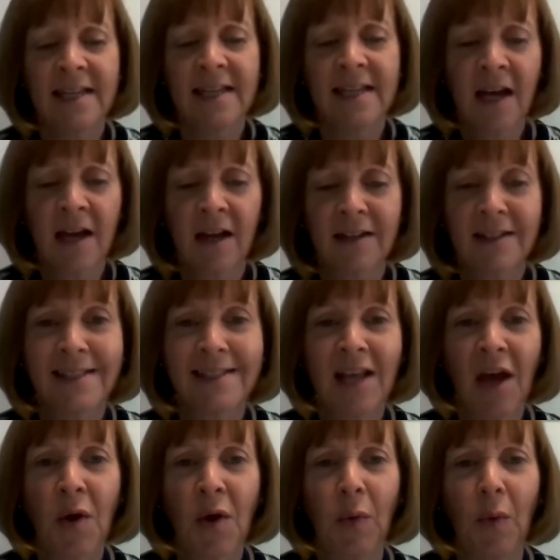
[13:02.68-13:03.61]
does.
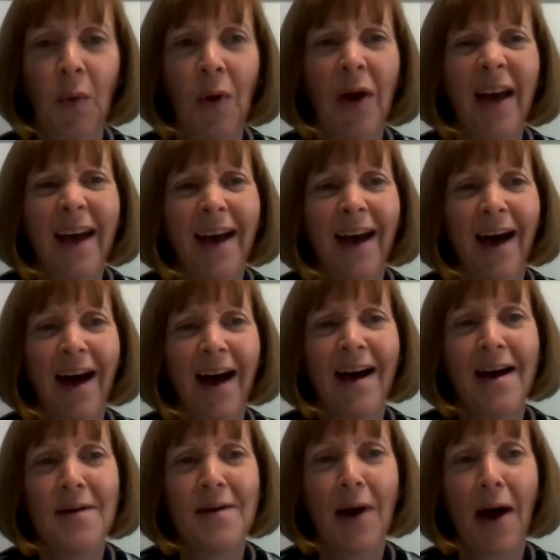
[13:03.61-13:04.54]
So
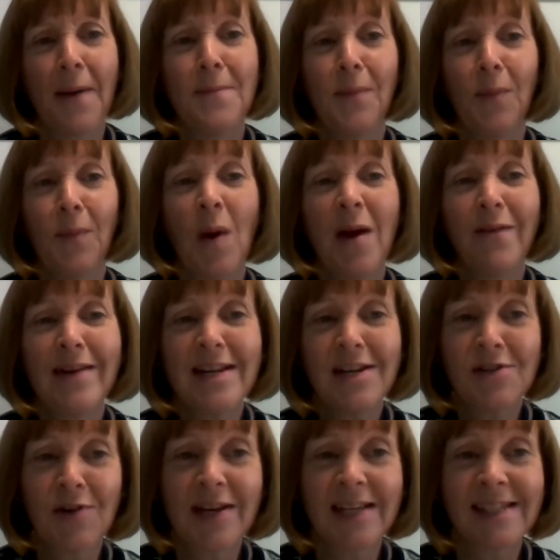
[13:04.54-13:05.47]
we're
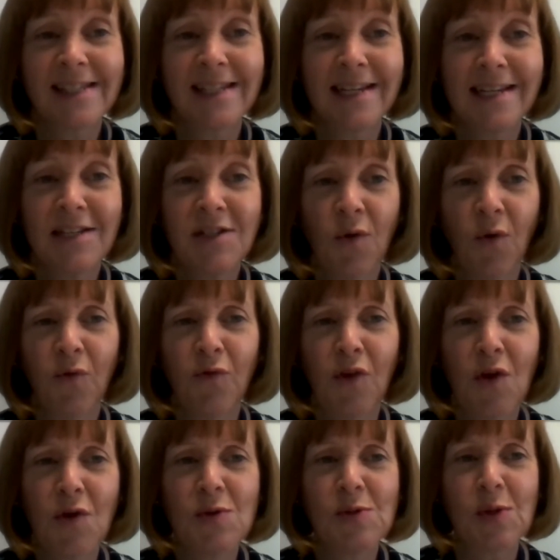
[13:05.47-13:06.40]
interested in your
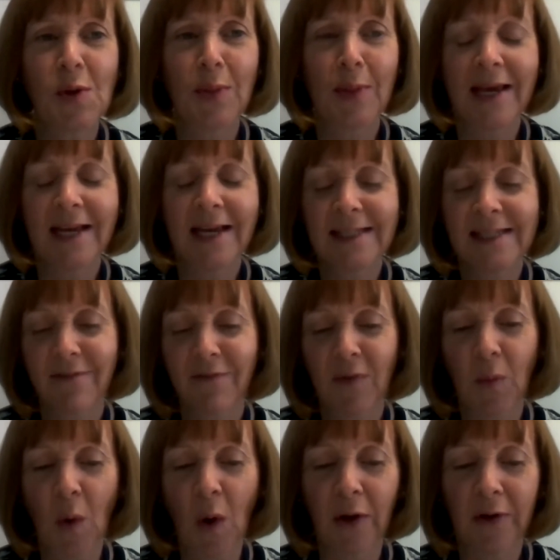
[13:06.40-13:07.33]
views on this,
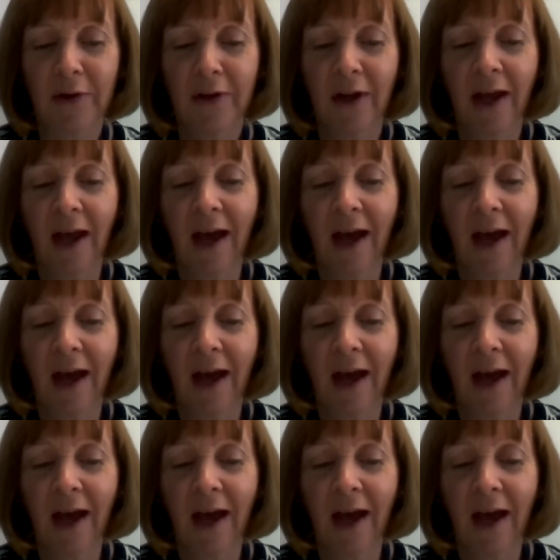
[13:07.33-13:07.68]
everyone.